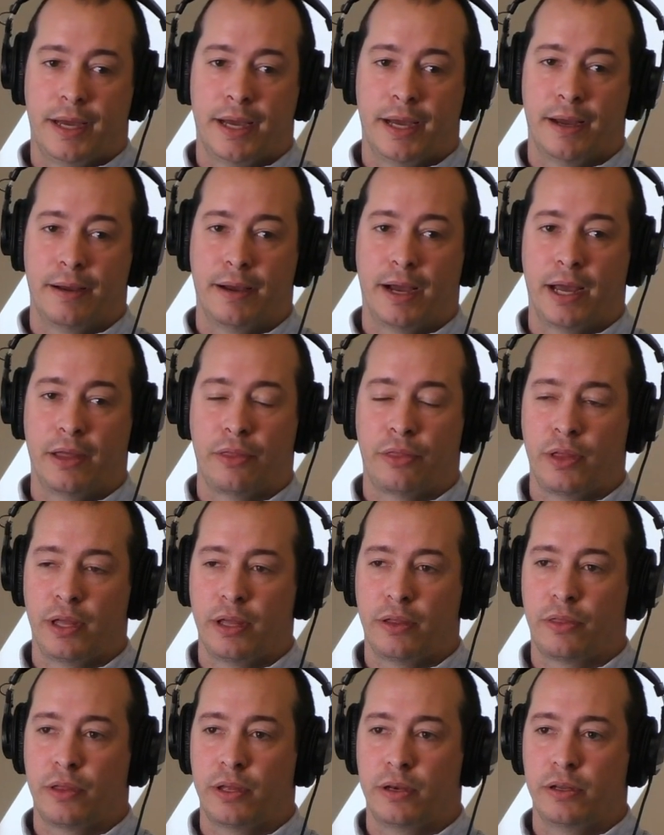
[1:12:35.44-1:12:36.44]
I
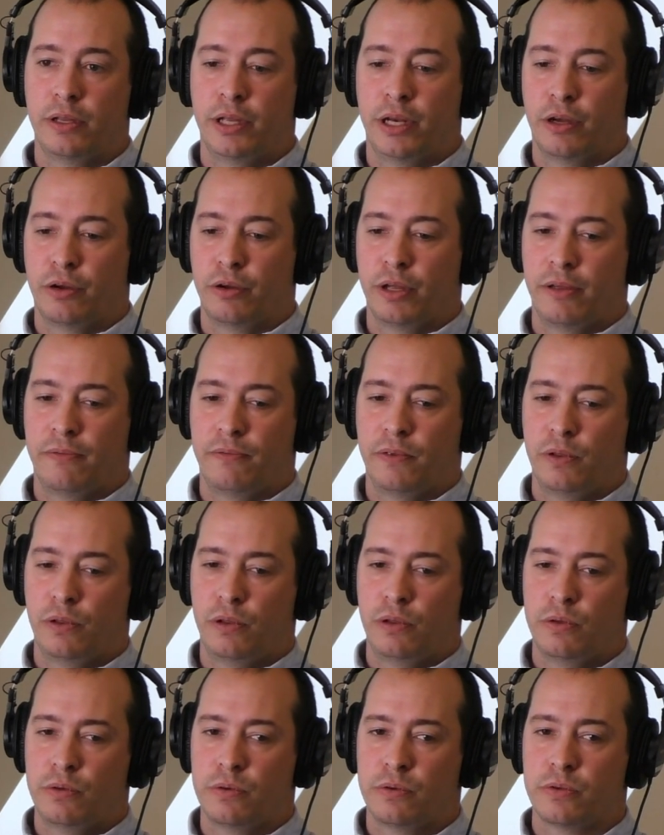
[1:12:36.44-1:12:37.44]
think that, if you
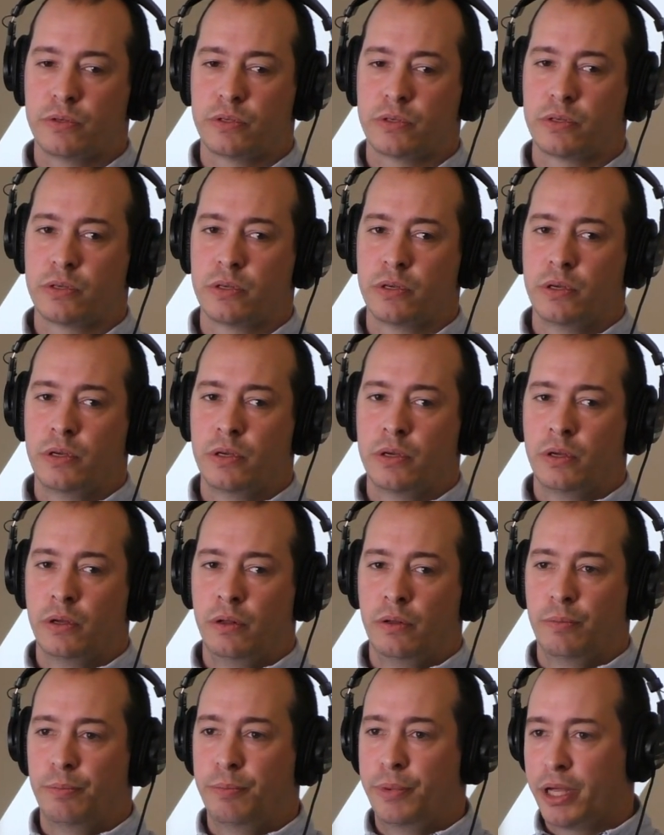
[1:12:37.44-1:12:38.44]
use
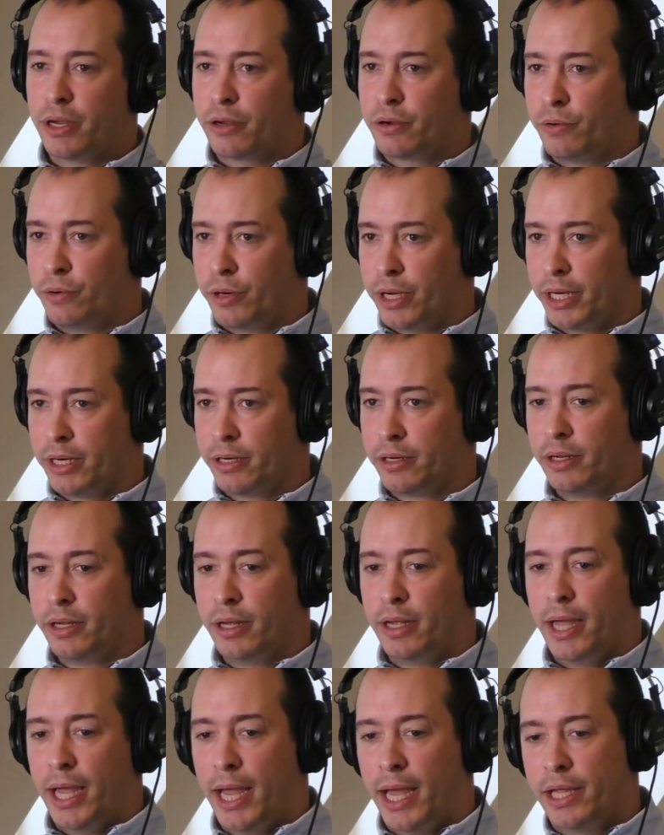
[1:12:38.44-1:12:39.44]
Bitcoin
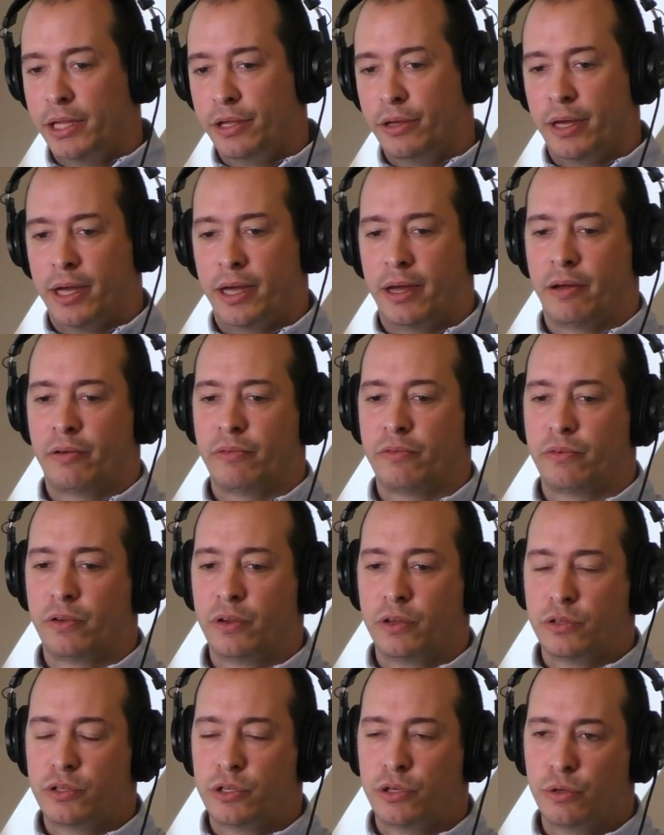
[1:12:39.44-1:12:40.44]
and you have
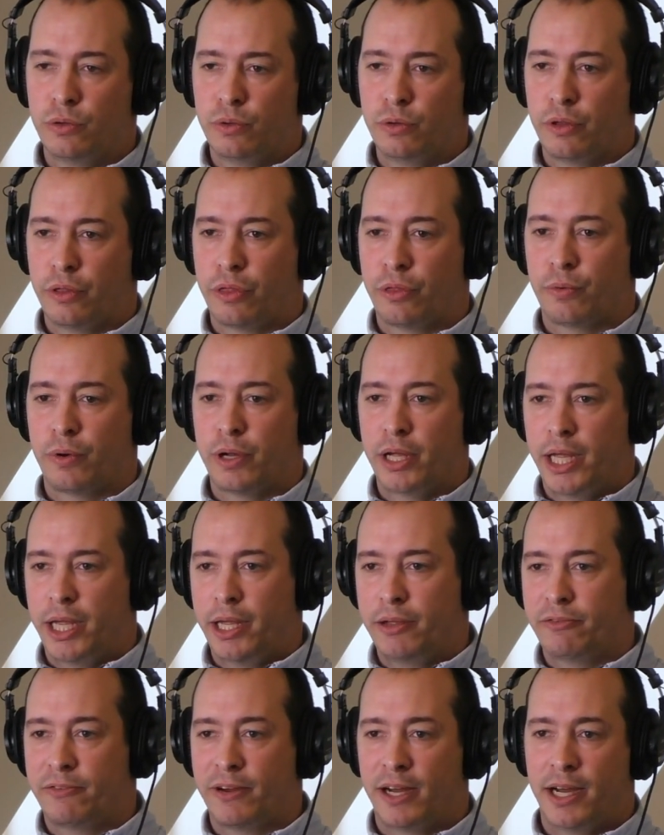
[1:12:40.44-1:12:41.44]
2 to
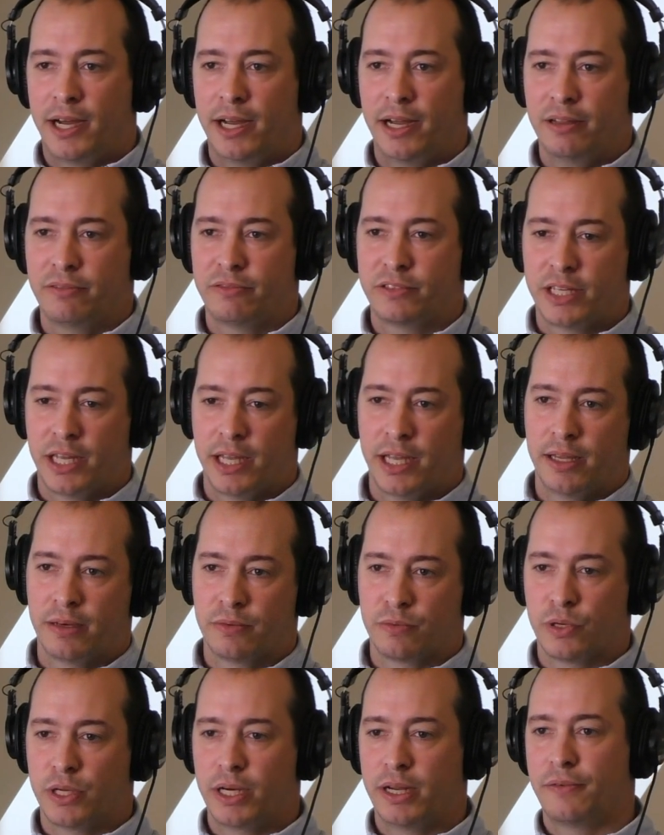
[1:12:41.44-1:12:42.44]
3, 5,
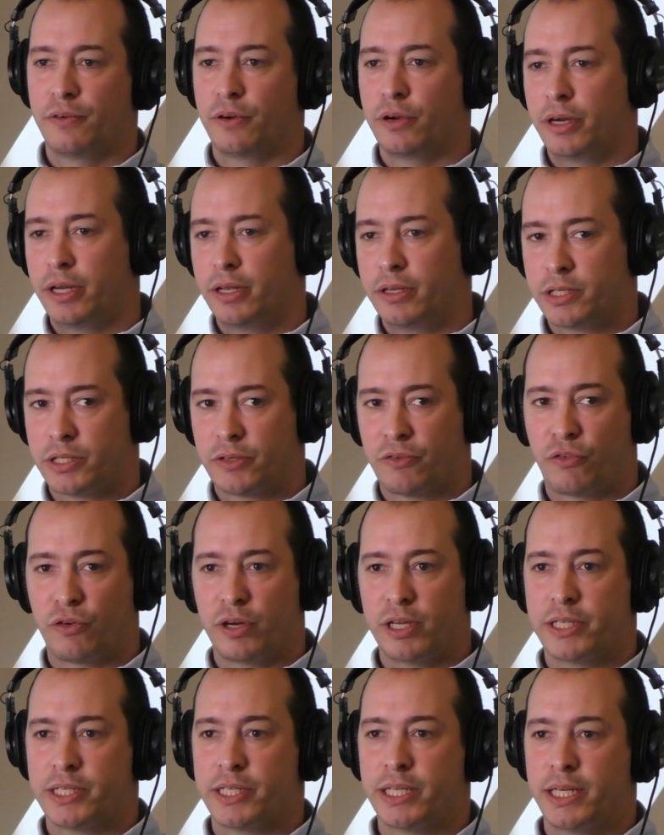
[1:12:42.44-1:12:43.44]
10, whatever it is,
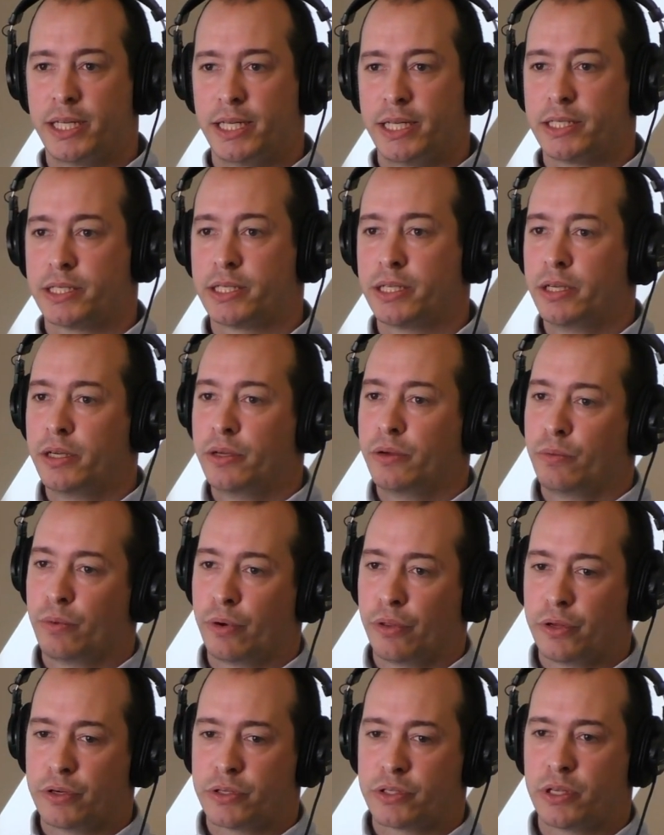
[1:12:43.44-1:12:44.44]
free cities
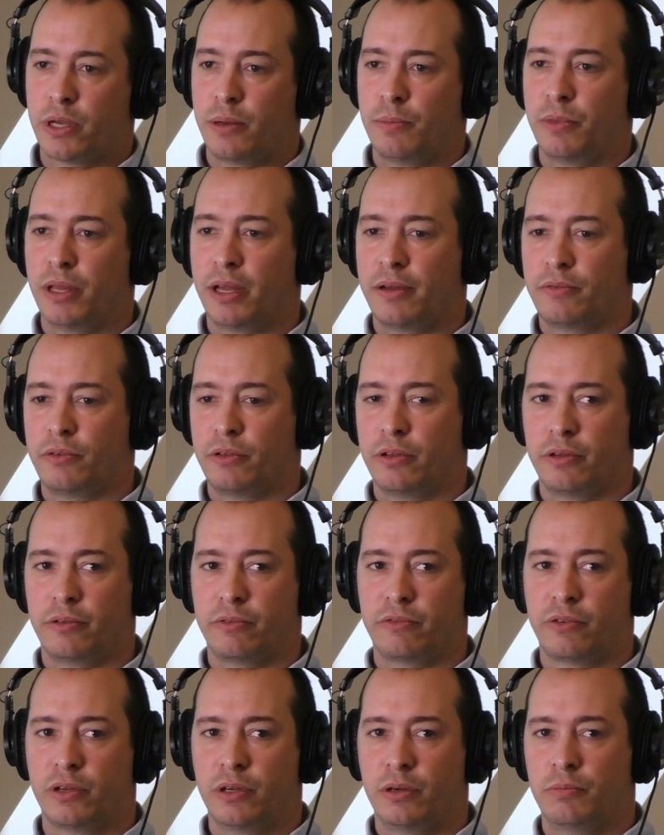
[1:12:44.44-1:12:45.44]
where there's some level
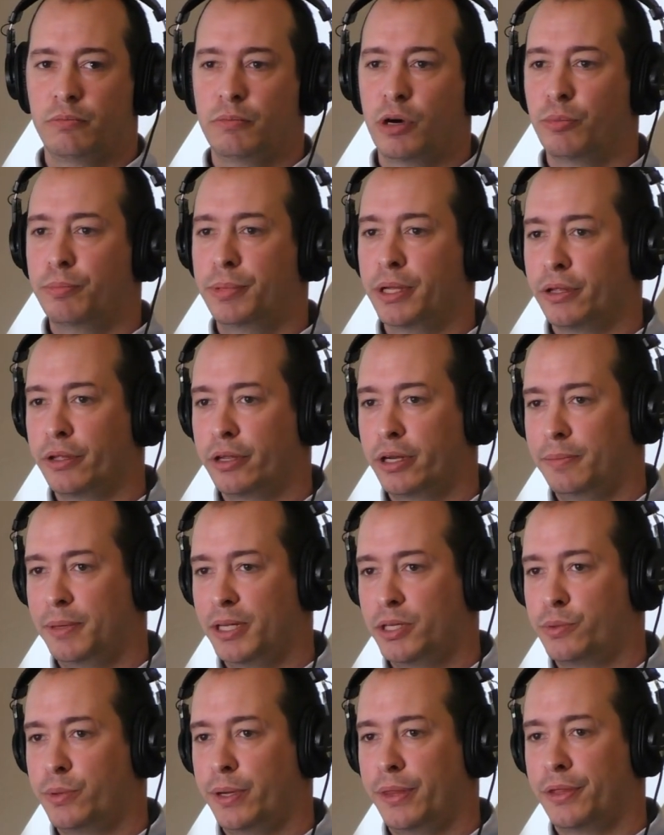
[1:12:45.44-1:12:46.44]
of mobility
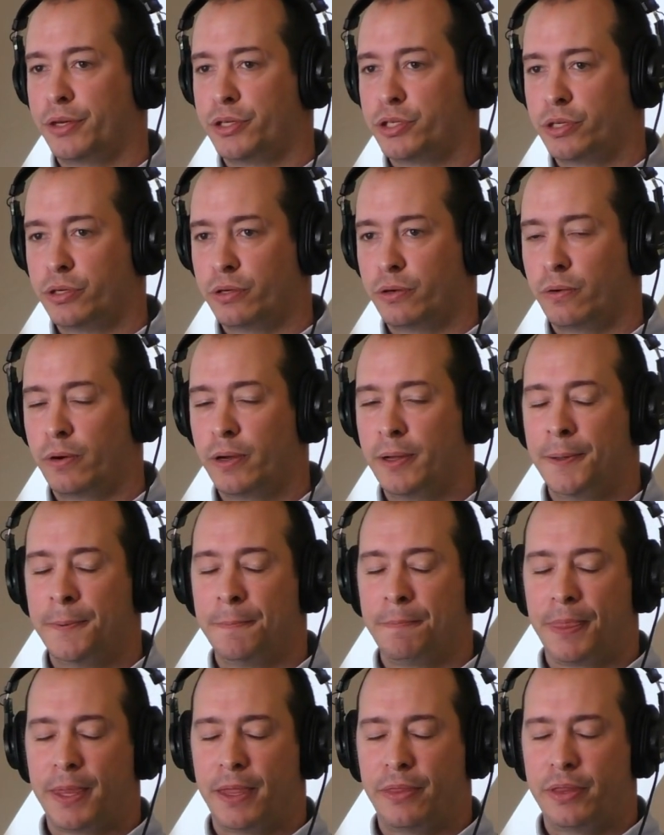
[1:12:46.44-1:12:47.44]
between the two,
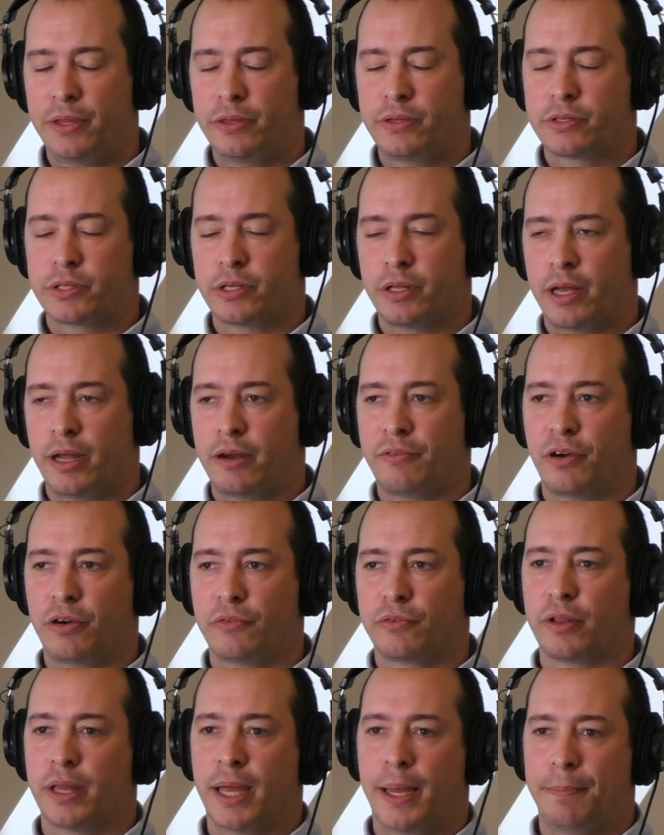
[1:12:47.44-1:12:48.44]
I think there's a lot of
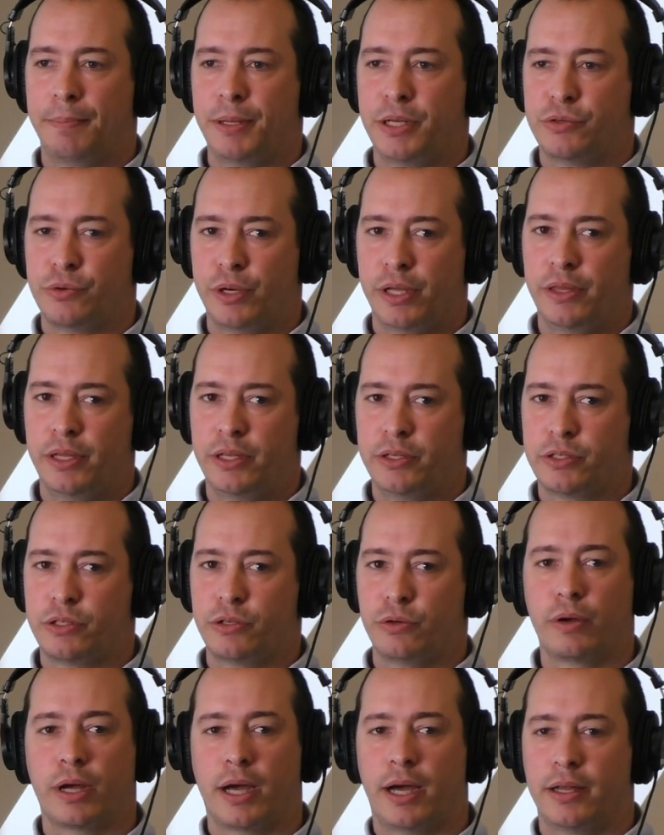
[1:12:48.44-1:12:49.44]
overlap between these
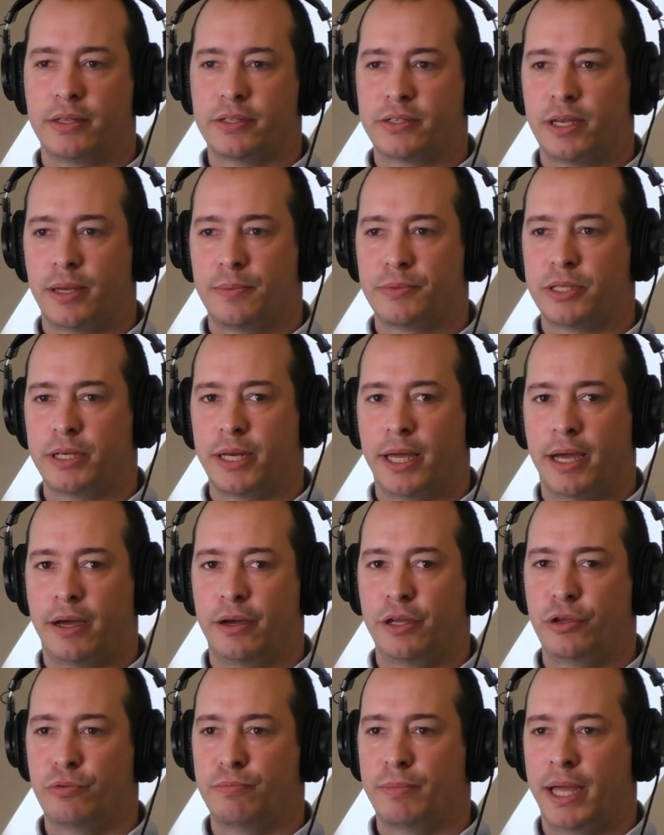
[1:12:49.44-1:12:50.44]
two concepts and how
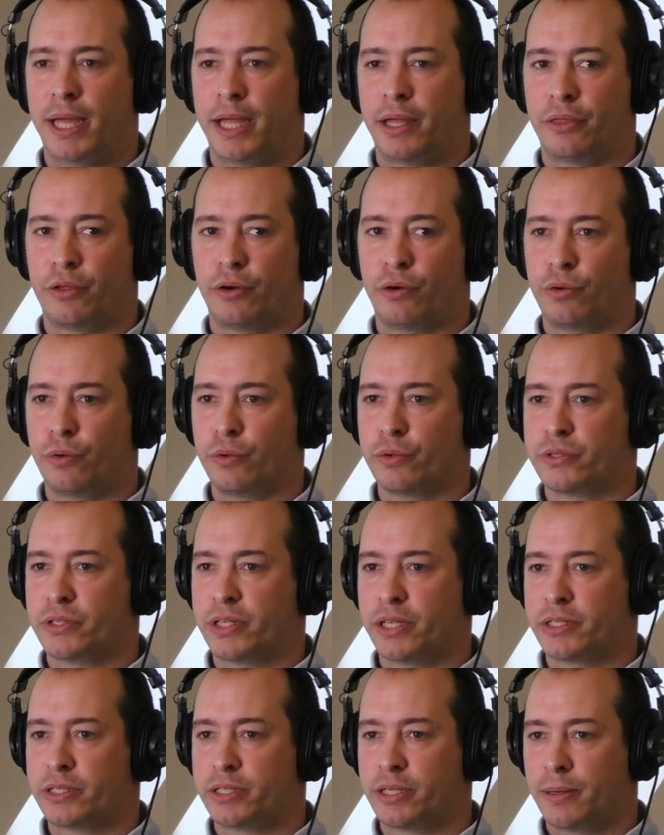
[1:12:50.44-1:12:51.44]
you make the whole
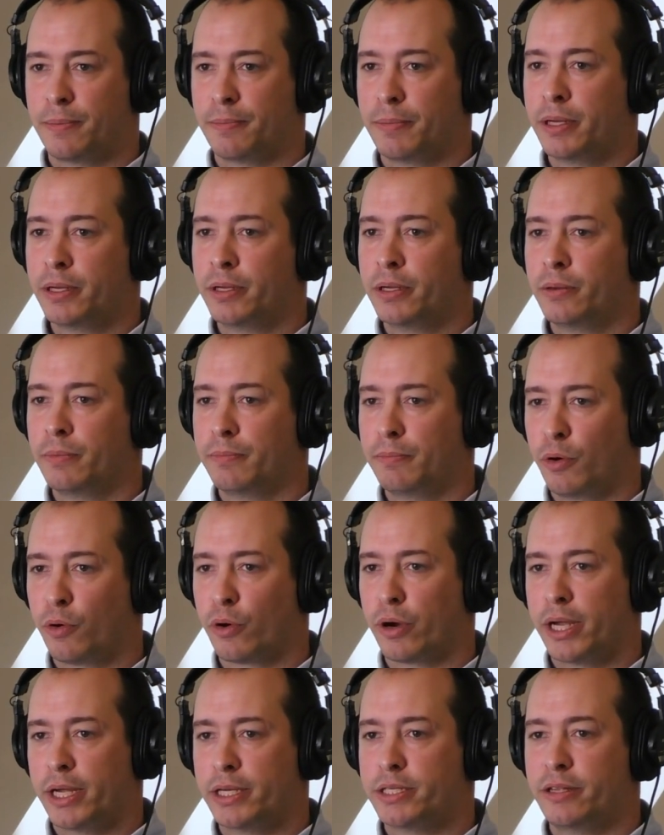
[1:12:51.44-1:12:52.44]
system
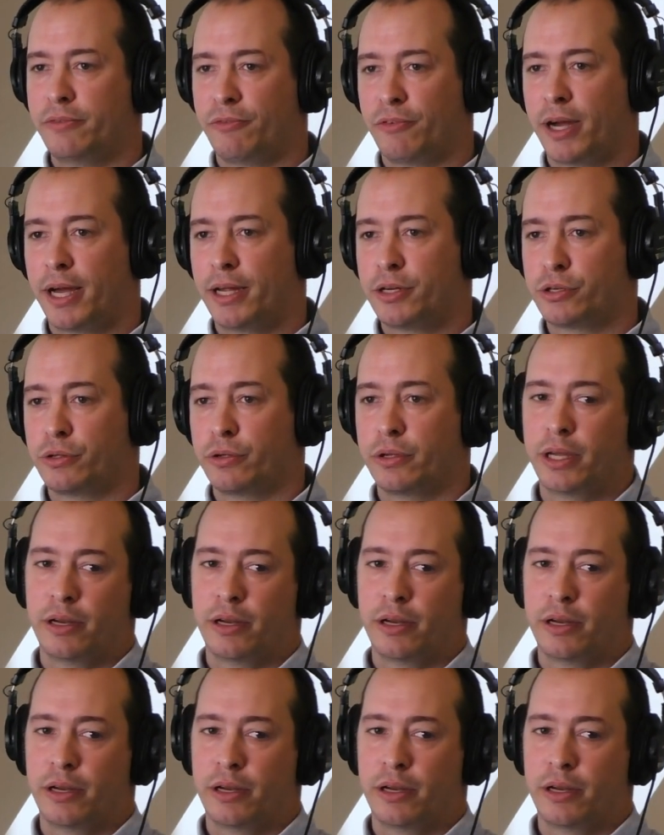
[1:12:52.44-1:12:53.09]
more anti-fragile.